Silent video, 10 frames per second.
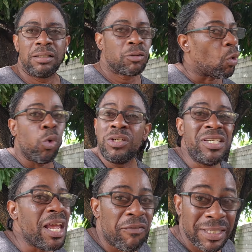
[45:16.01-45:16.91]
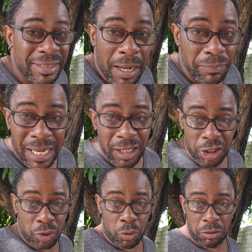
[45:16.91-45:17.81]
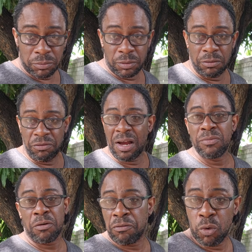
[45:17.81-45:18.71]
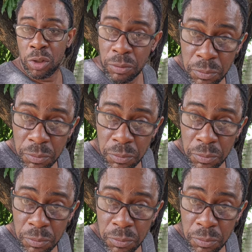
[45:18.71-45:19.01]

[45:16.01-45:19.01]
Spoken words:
could never stop Dana Shore from no fool.